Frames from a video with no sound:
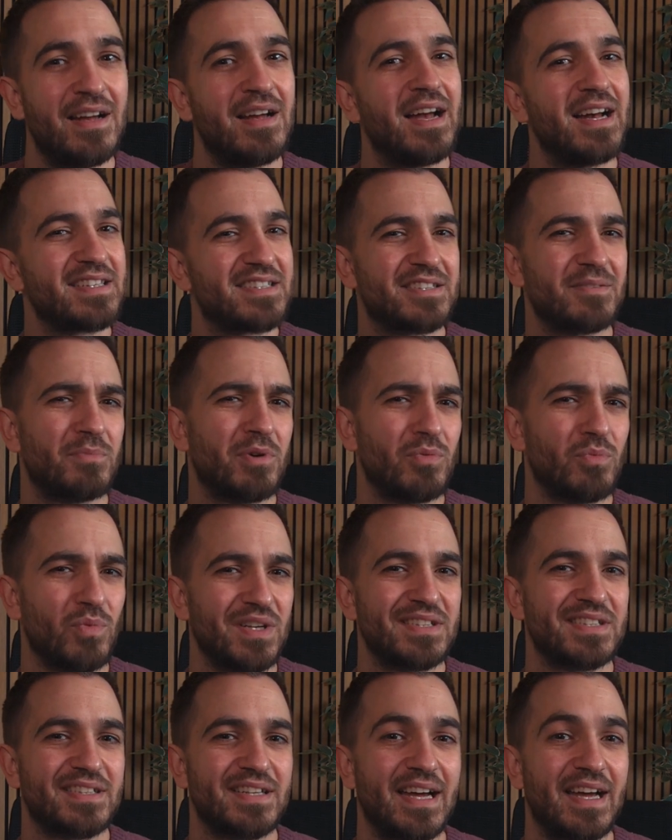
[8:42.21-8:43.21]
As someone
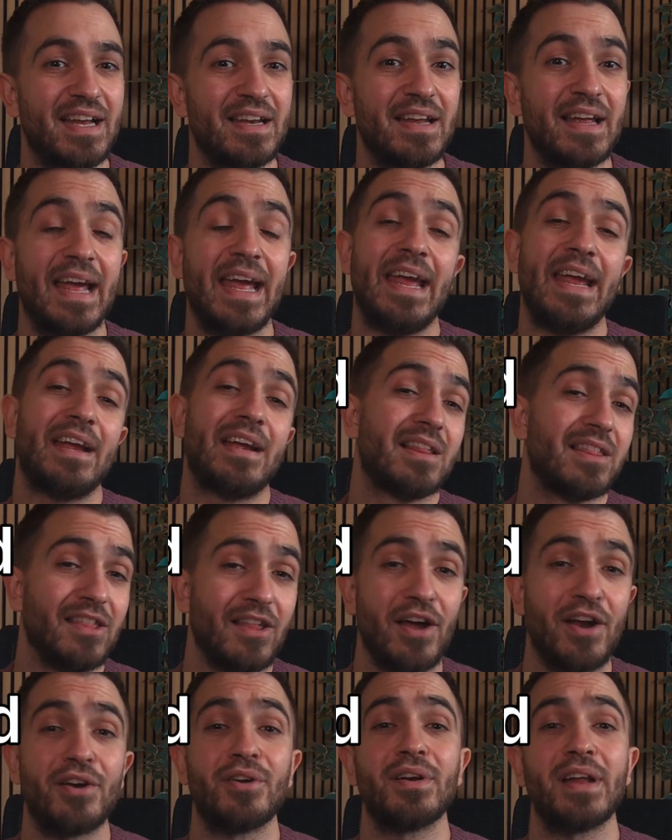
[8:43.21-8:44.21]
once said, a
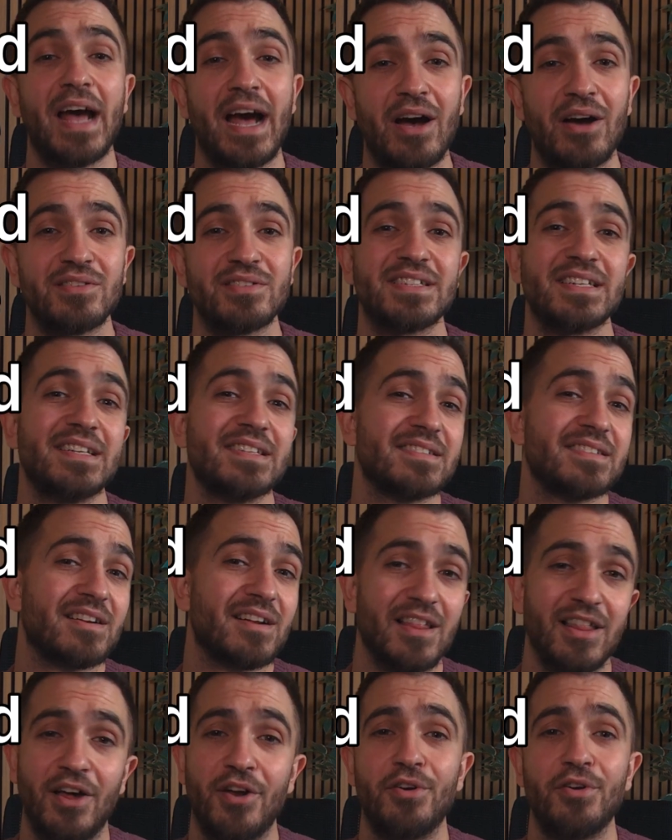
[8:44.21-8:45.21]
cluttered house is a
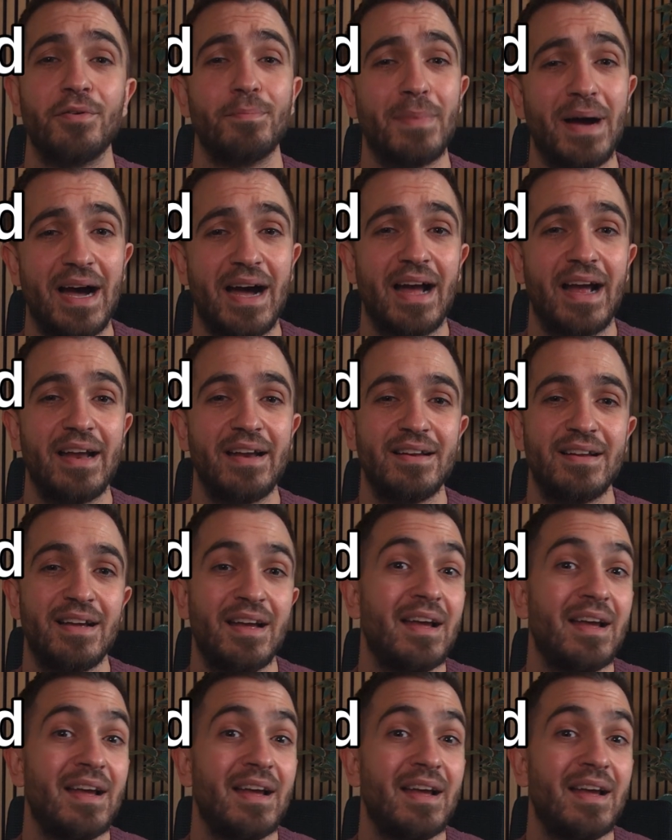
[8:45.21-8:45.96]
cluttered mind,